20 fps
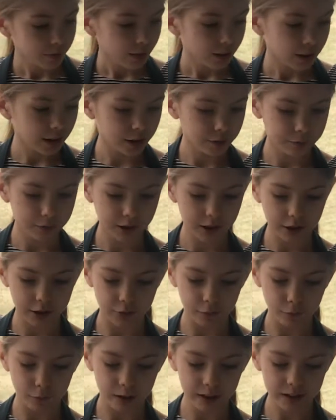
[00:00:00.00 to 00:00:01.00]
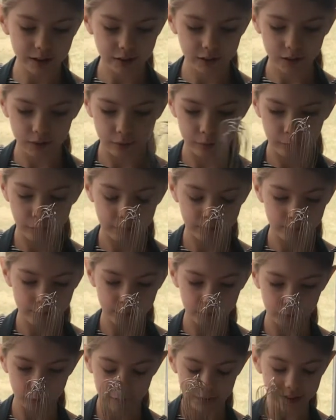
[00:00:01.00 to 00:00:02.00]
And then we're going to
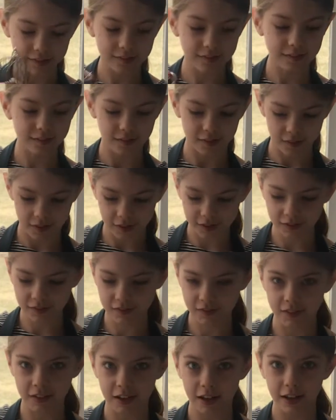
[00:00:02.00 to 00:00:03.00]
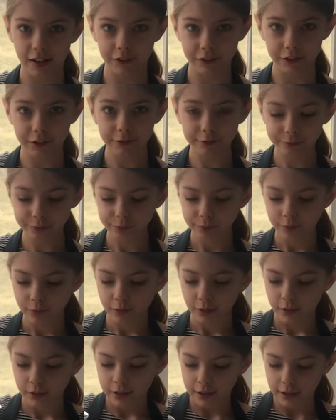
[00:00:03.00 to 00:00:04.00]
whisk this together
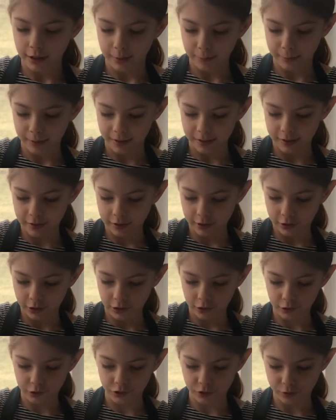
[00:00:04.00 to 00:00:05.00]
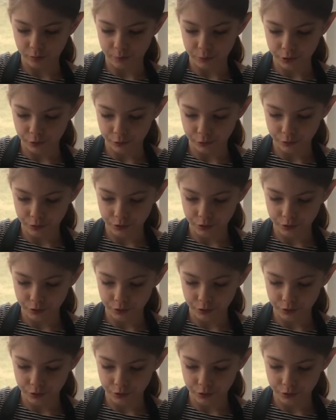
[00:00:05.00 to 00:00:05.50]
and make it all smooth.